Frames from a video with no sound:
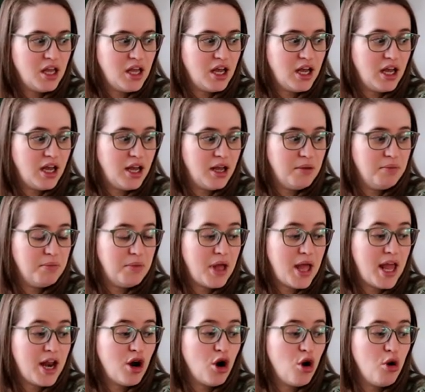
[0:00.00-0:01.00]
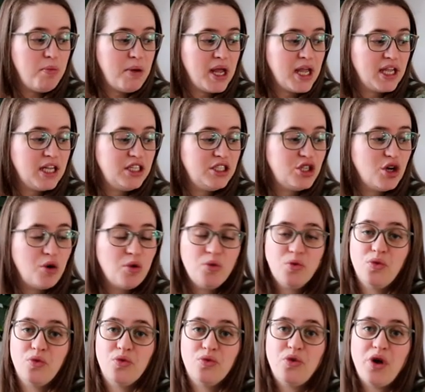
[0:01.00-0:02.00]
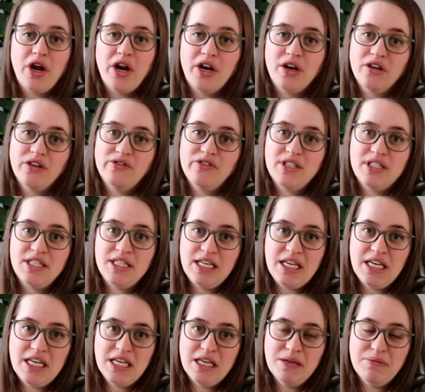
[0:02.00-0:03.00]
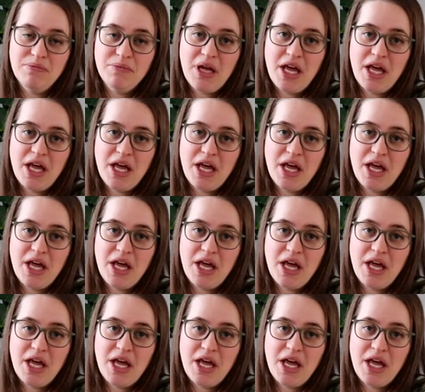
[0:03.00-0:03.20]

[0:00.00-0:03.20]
And hope I don't run out of steam